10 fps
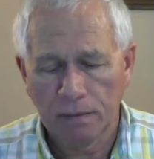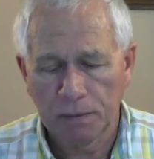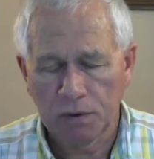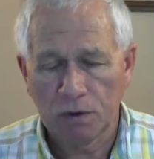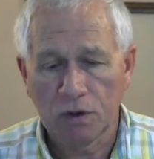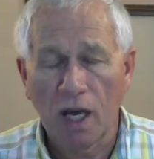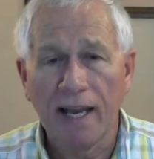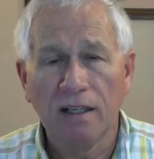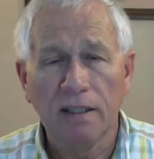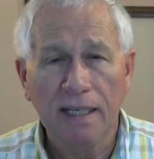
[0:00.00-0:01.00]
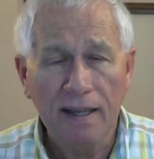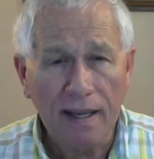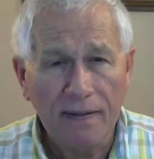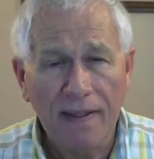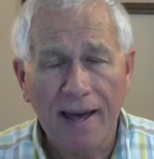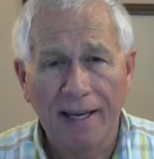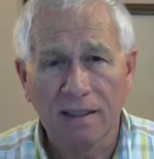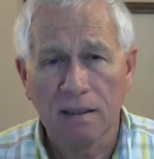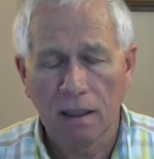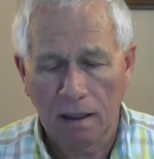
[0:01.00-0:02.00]
cycle, in
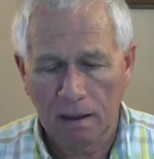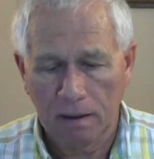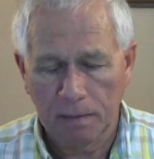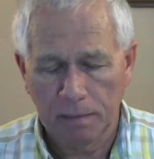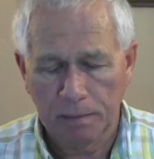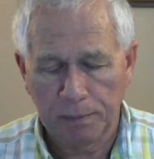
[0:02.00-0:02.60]
that